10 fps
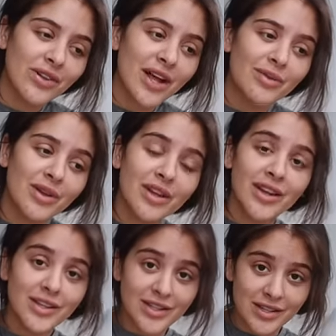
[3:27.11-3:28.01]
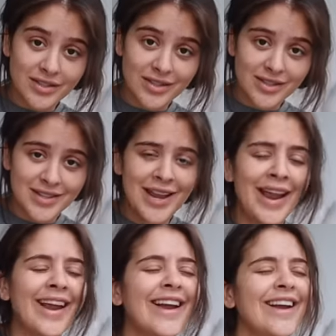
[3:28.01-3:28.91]
how to make a decent
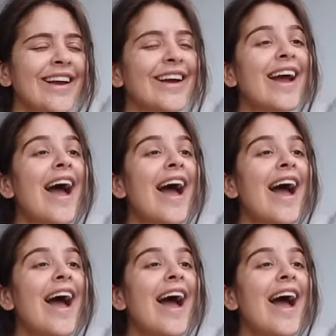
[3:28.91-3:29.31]
steak.